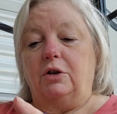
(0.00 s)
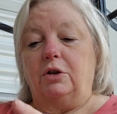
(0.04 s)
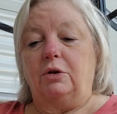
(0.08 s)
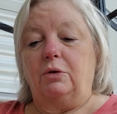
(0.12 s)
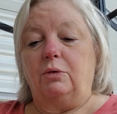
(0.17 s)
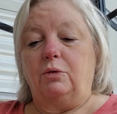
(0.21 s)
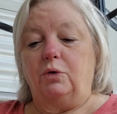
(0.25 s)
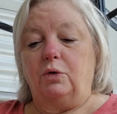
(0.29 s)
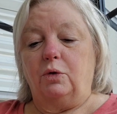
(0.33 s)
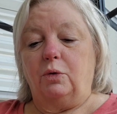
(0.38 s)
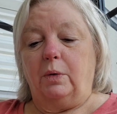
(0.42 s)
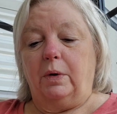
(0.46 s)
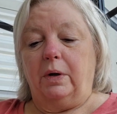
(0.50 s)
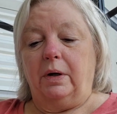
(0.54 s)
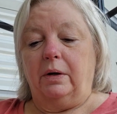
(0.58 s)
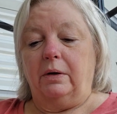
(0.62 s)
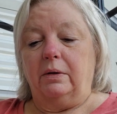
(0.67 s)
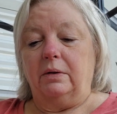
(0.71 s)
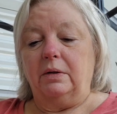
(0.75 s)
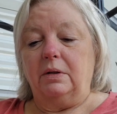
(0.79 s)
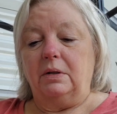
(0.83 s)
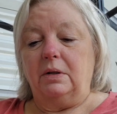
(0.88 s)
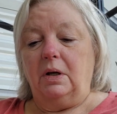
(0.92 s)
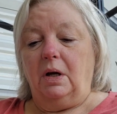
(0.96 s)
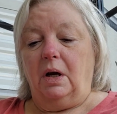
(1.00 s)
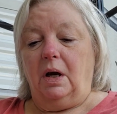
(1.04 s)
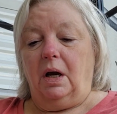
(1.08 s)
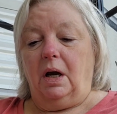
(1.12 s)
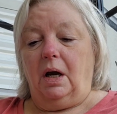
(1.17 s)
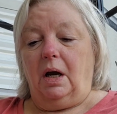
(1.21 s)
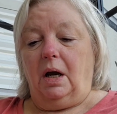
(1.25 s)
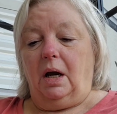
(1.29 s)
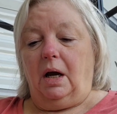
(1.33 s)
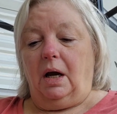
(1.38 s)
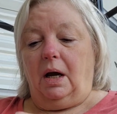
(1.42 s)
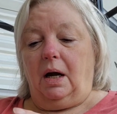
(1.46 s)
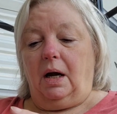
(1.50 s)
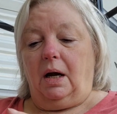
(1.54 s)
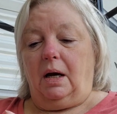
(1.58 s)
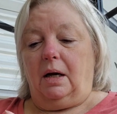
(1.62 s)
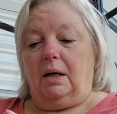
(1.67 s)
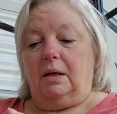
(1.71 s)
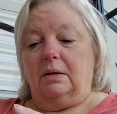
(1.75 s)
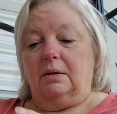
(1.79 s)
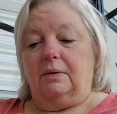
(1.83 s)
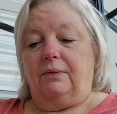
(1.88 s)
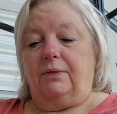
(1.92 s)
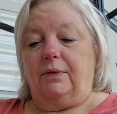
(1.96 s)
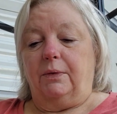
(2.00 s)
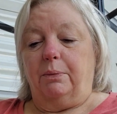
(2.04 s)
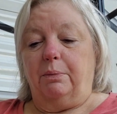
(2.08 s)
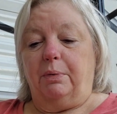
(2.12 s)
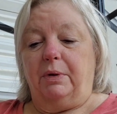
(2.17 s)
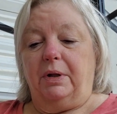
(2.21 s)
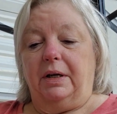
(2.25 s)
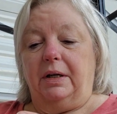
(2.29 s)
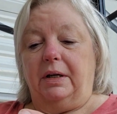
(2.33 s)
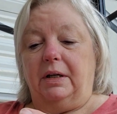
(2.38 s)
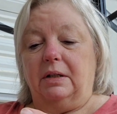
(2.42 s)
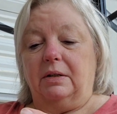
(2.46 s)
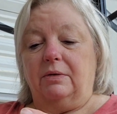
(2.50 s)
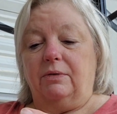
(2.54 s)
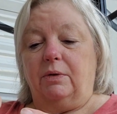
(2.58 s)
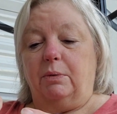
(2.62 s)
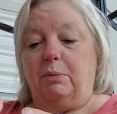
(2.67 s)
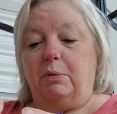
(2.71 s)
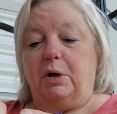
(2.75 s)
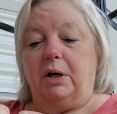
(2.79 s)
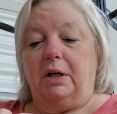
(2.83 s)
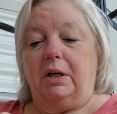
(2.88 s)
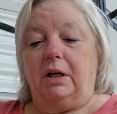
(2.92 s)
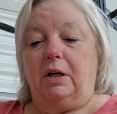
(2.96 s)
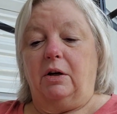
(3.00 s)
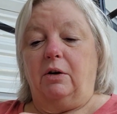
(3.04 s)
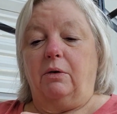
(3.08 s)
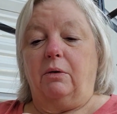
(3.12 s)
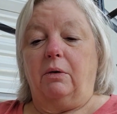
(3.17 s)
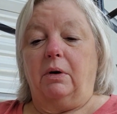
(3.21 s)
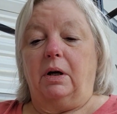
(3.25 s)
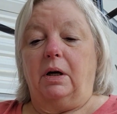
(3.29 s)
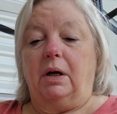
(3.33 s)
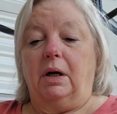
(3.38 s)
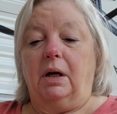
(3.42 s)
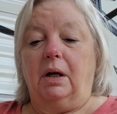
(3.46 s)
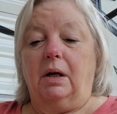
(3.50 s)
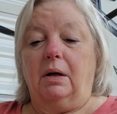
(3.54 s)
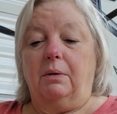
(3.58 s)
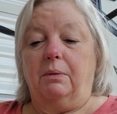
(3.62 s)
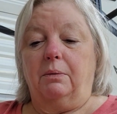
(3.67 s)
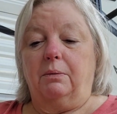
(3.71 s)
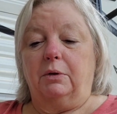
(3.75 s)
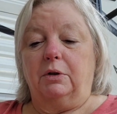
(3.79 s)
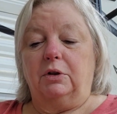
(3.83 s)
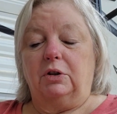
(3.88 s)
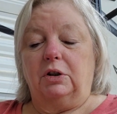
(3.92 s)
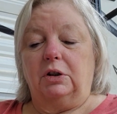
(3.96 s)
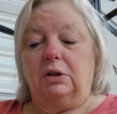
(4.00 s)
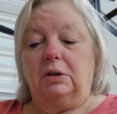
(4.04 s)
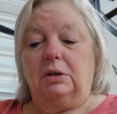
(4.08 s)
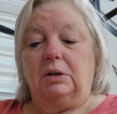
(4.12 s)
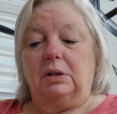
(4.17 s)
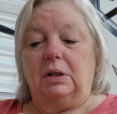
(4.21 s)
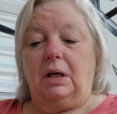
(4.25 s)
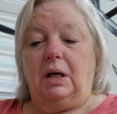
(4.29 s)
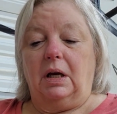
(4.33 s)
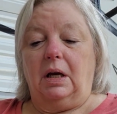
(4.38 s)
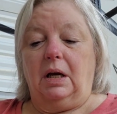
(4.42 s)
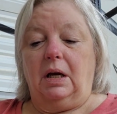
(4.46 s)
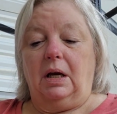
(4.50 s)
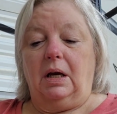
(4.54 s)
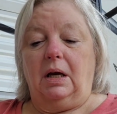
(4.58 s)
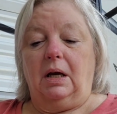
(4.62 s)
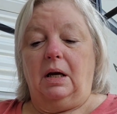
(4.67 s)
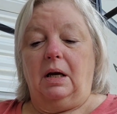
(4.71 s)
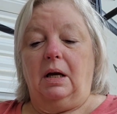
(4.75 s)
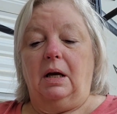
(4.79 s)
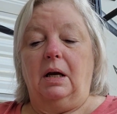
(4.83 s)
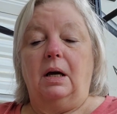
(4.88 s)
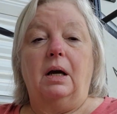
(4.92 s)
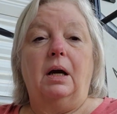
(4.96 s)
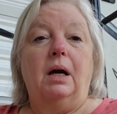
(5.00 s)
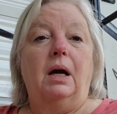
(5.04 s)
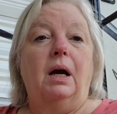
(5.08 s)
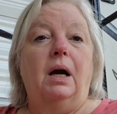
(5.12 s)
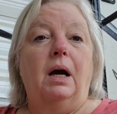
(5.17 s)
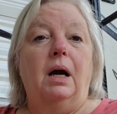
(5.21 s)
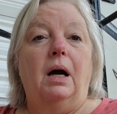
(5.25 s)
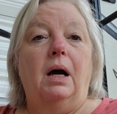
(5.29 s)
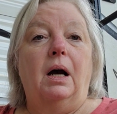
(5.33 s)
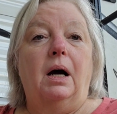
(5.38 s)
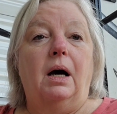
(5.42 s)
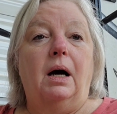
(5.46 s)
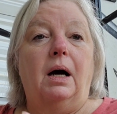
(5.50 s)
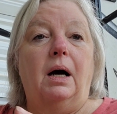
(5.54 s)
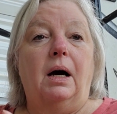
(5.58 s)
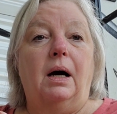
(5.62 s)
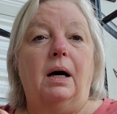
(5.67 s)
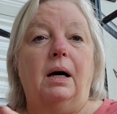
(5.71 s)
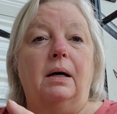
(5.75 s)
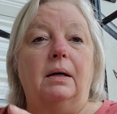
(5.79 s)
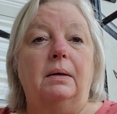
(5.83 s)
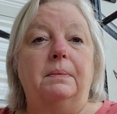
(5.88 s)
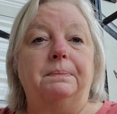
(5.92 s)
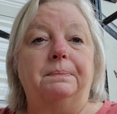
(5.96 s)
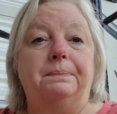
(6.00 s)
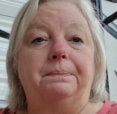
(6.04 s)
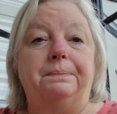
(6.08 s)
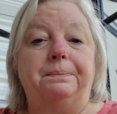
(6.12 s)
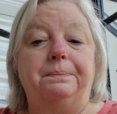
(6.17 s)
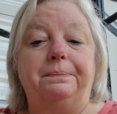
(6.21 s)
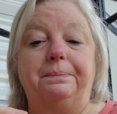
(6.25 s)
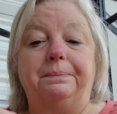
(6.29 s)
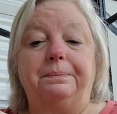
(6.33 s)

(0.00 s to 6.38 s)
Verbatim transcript: to do squares uh, for blankets for Boggy Creek, which is a, um,